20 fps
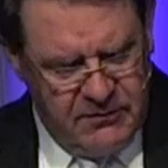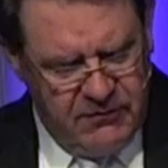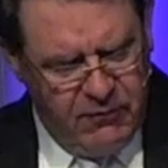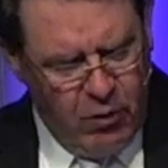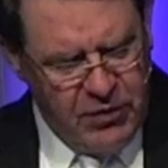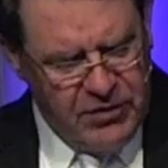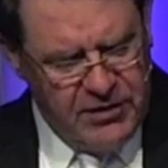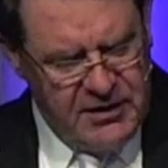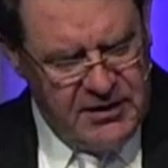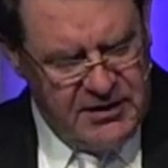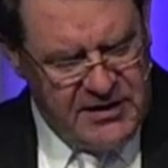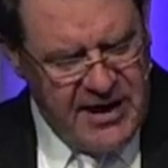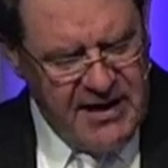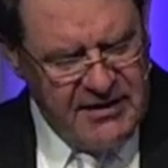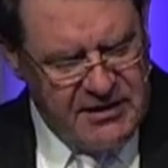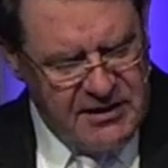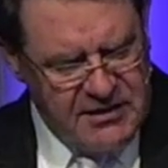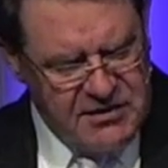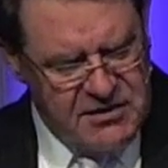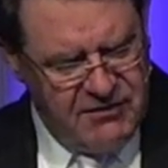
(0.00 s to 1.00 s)
Fourthly,
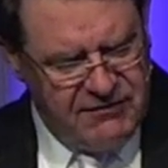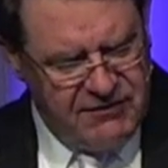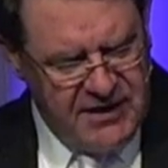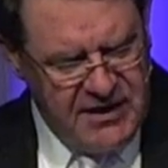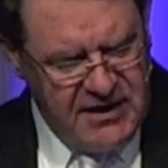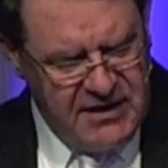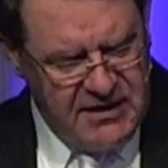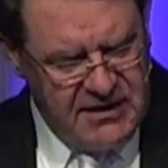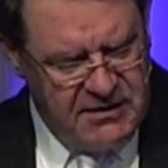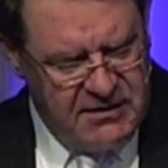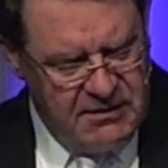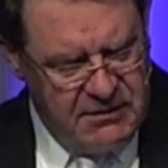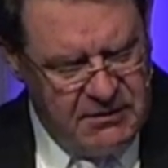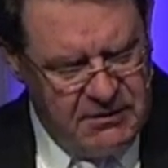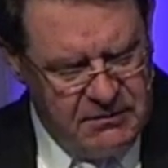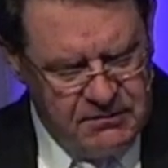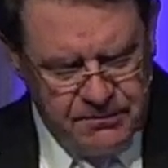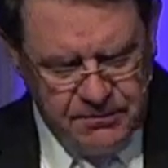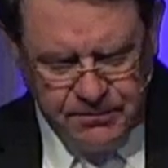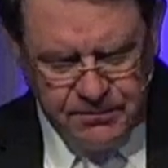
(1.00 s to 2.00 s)
death is
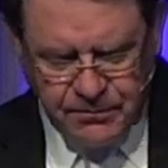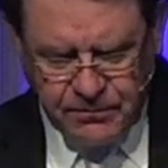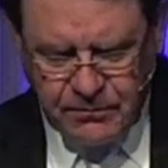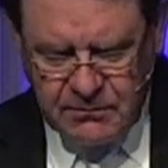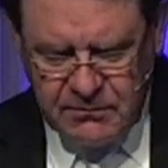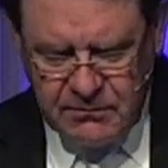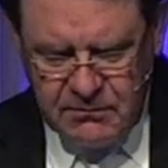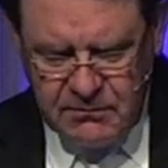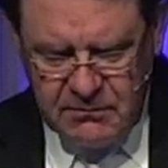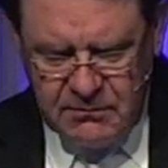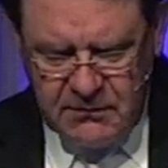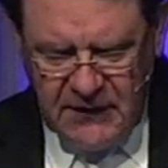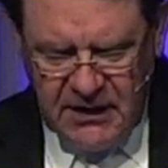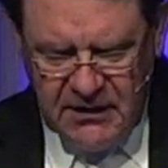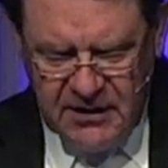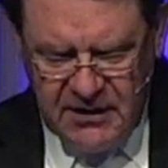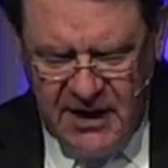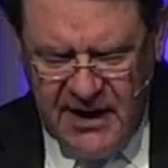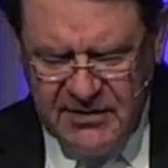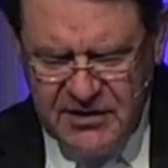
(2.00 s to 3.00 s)
defeated.
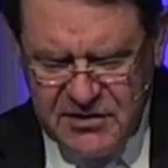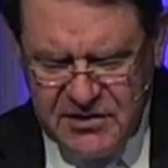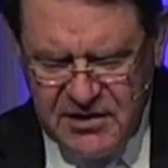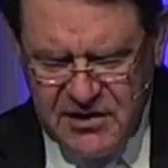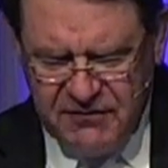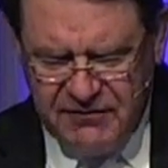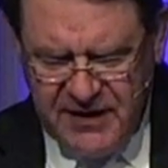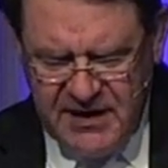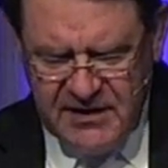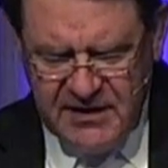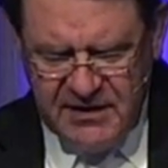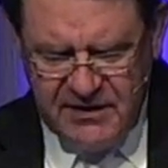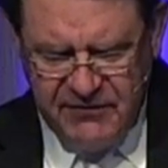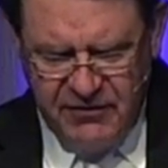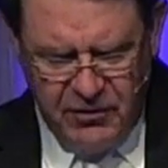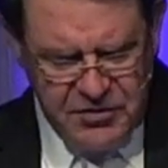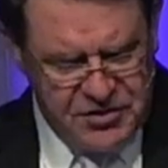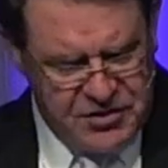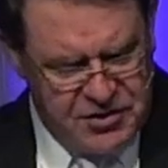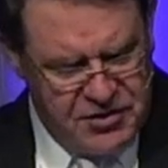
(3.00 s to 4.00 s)
Death is defeated.
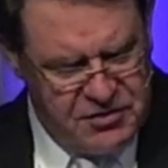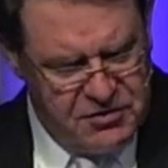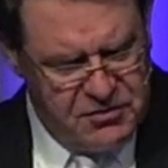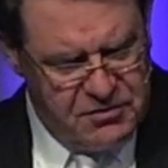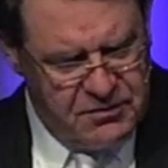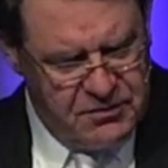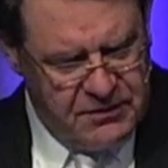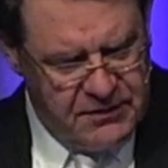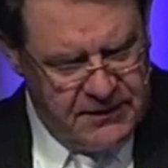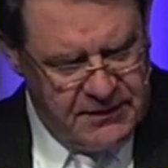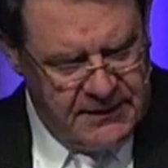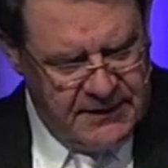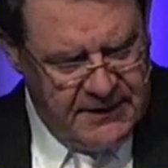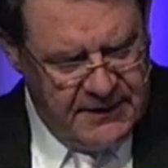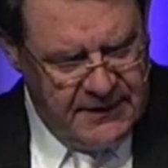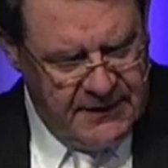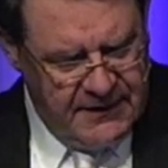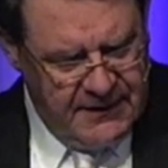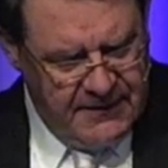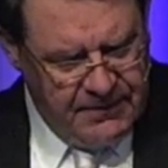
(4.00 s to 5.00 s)
Verse 2.
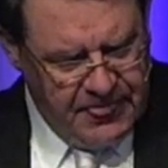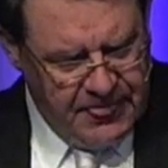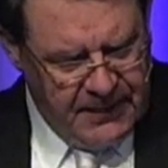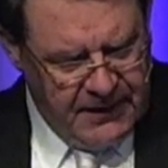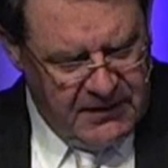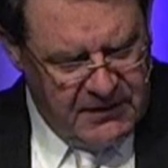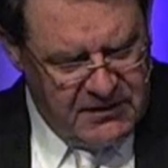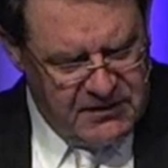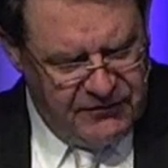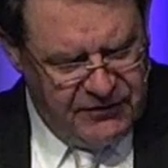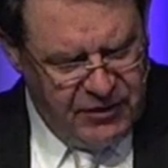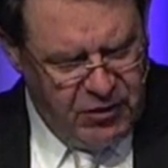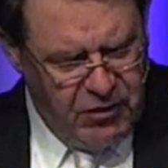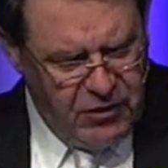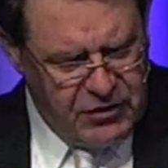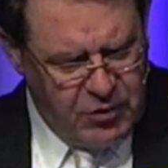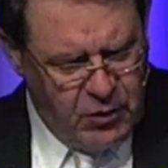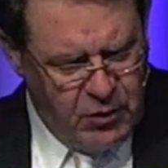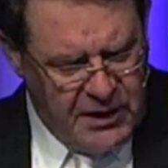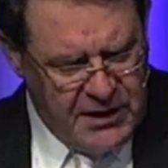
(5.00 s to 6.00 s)
The severe
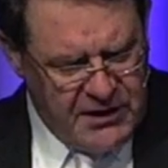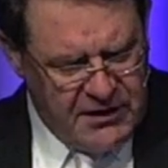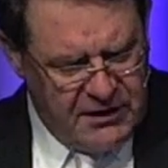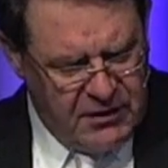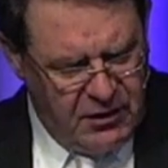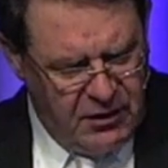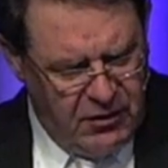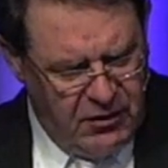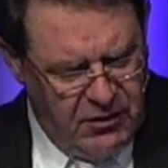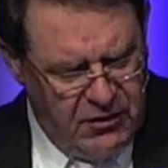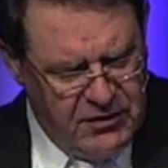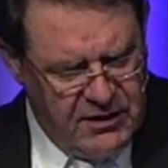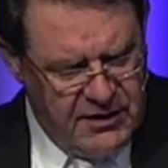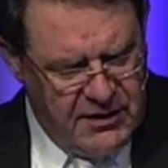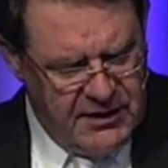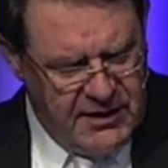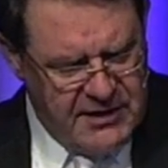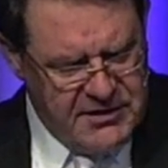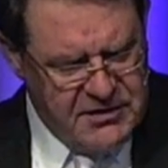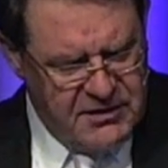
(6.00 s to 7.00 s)
earthquake occurred.
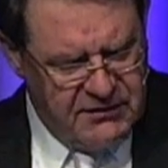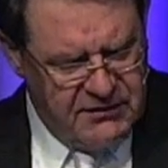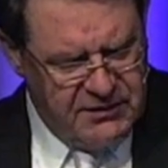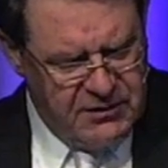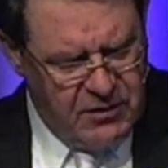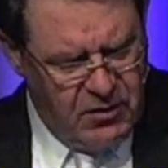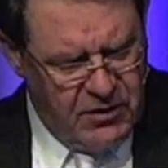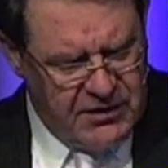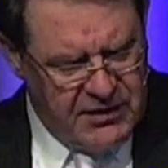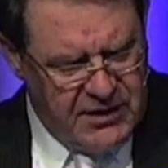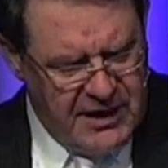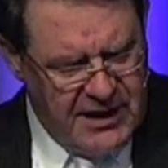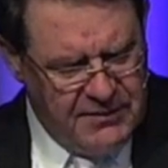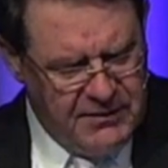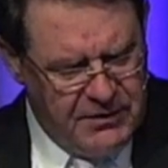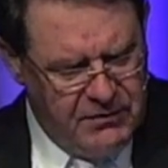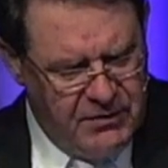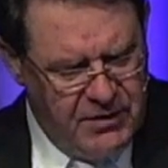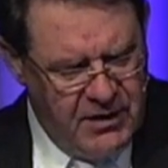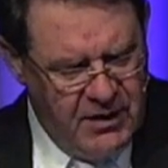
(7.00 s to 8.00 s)
An angel of the Lord
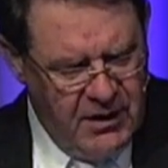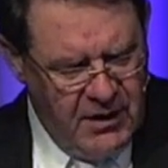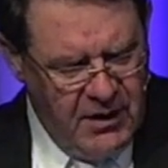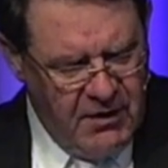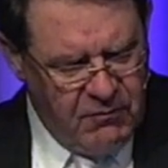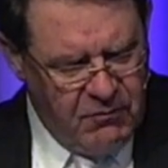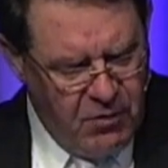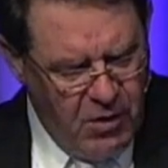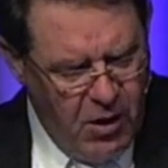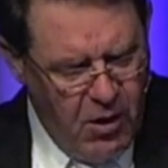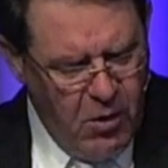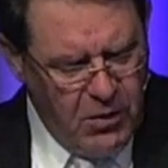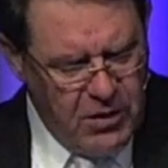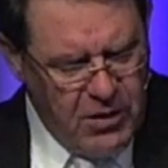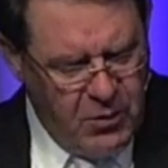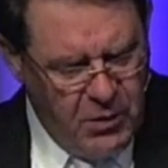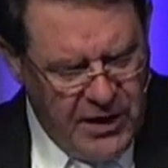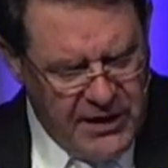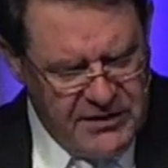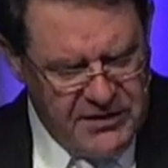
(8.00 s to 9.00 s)
came and rolled
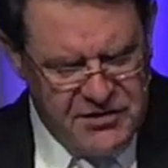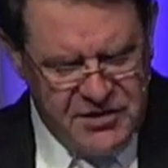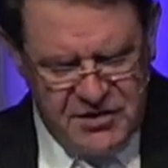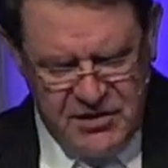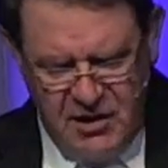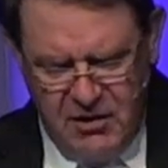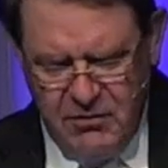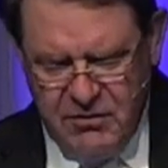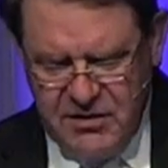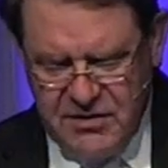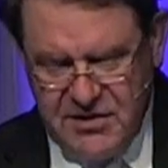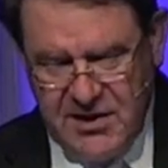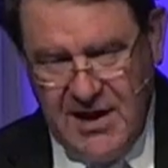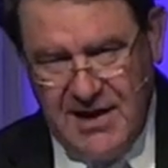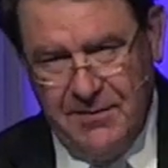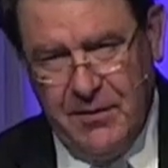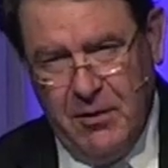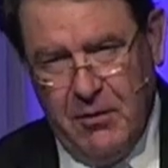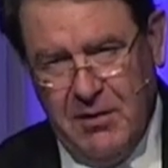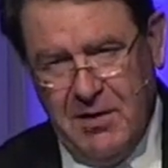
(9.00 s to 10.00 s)
away the stone and
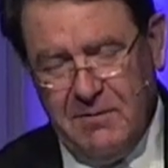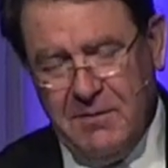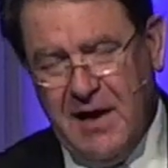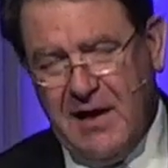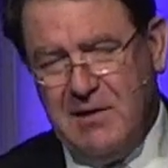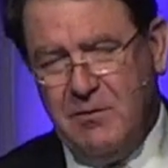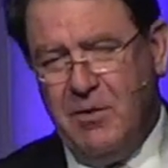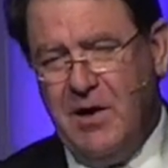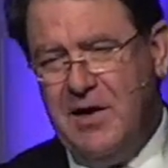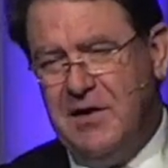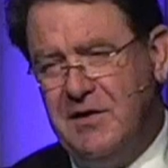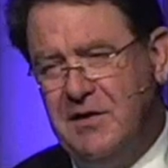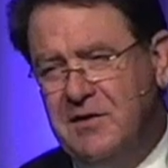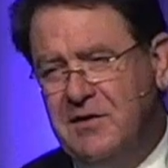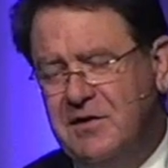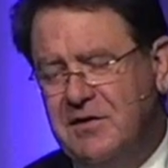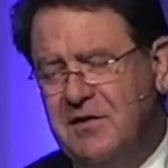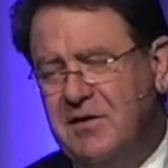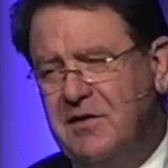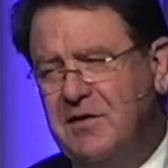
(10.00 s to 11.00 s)
sat upon it. By the way,
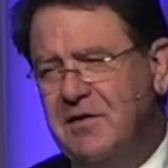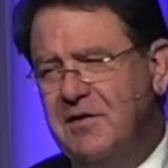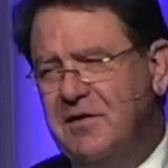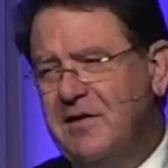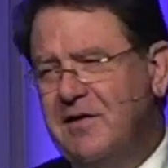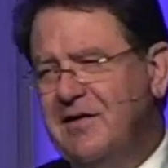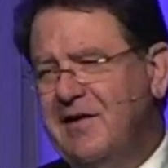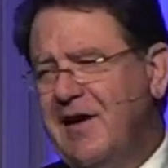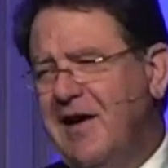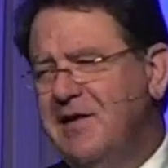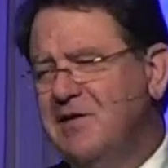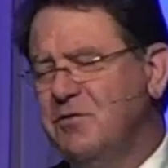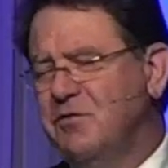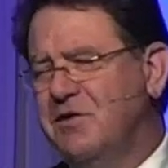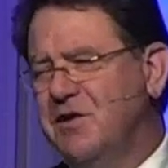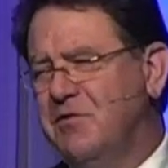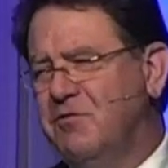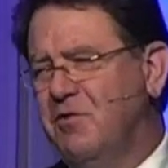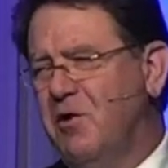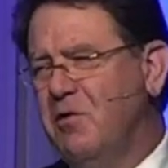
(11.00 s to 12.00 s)
the angel
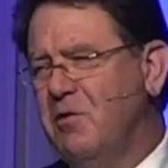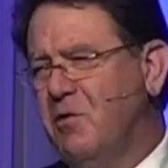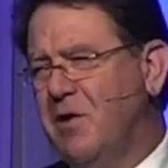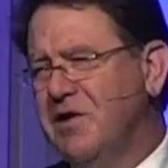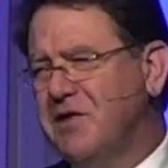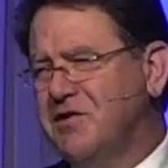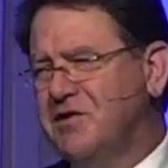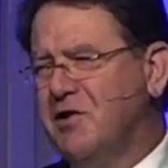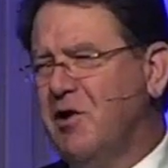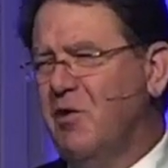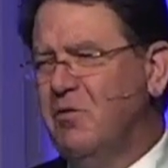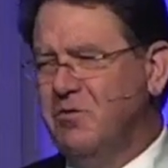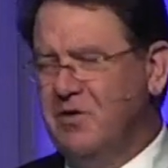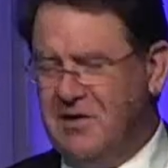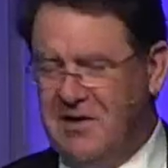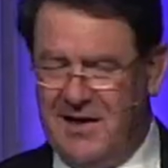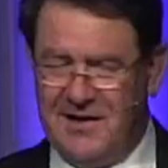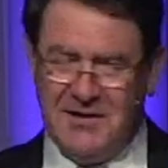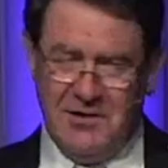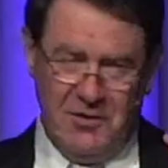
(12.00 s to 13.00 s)
didn't roll away the stone to
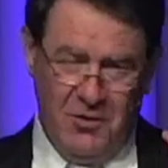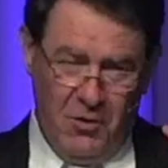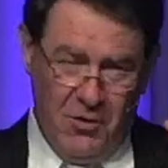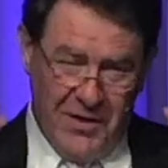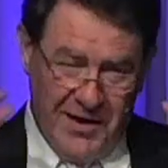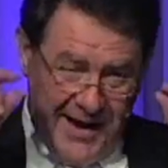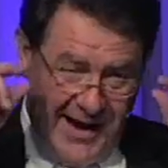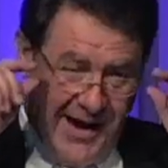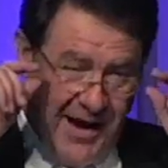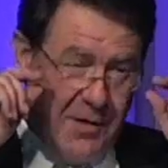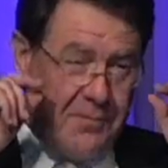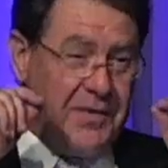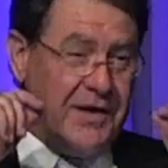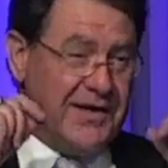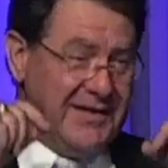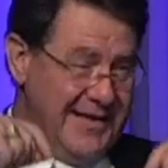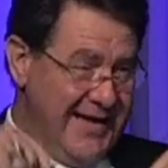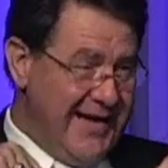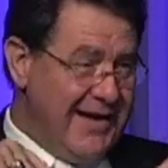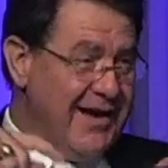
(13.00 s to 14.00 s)
let the Lord out, but
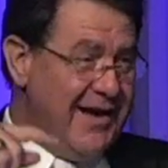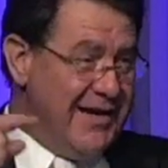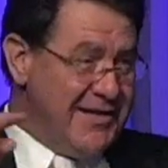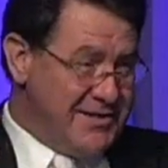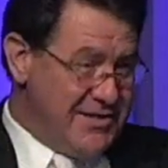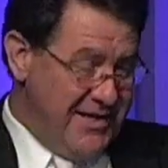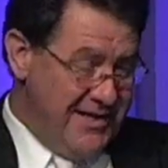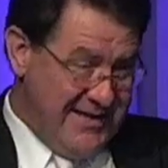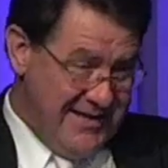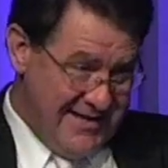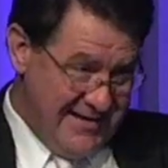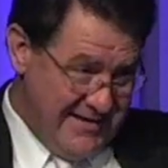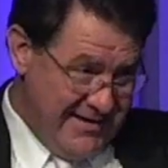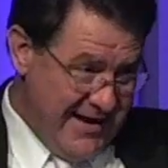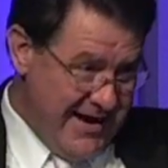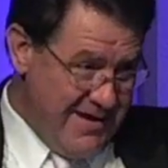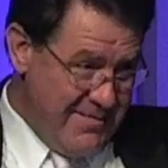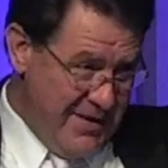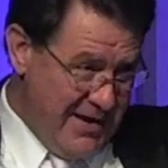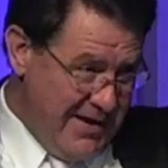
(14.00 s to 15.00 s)
to let us in.
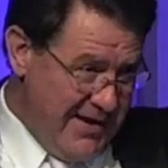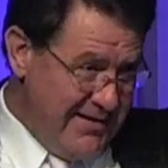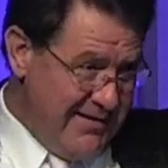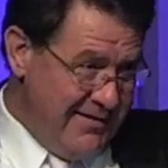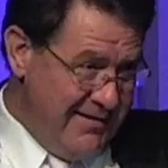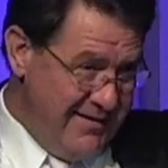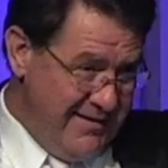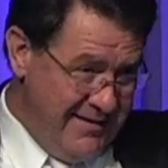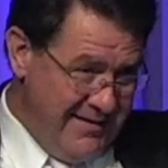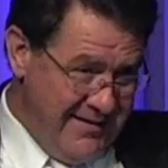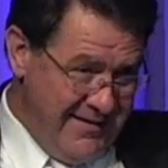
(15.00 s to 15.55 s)
Amen?